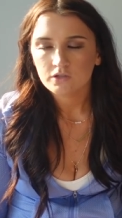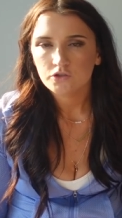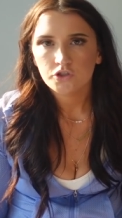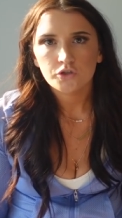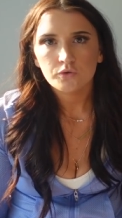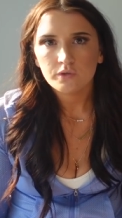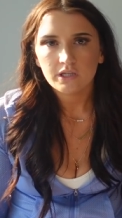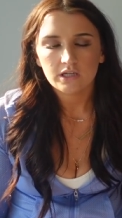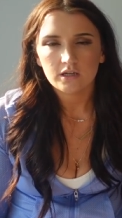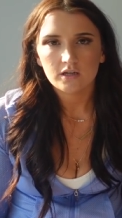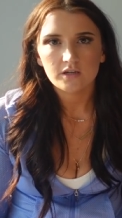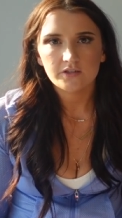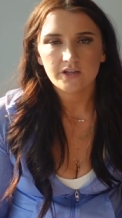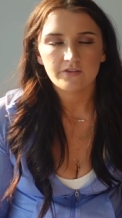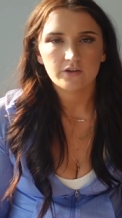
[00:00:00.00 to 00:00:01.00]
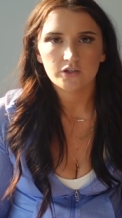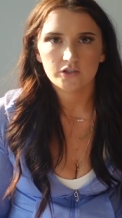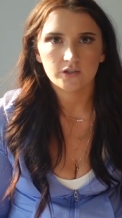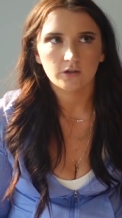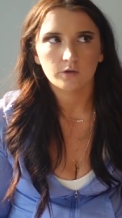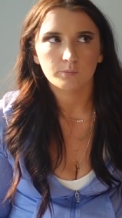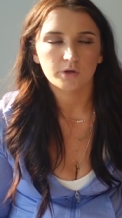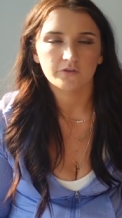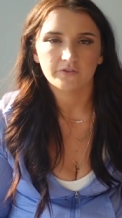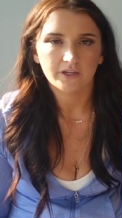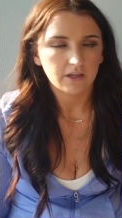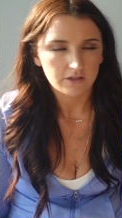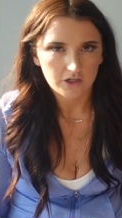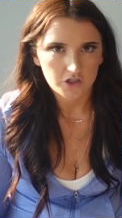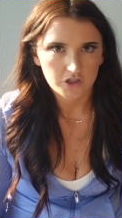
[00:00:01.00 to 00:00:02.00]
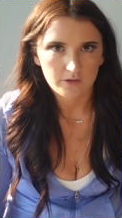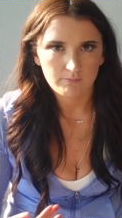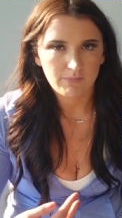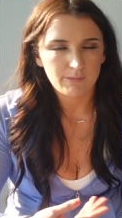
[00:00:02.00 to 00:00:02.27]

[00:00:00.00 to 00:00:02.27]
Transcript: 2 years and they're still in perfect condition,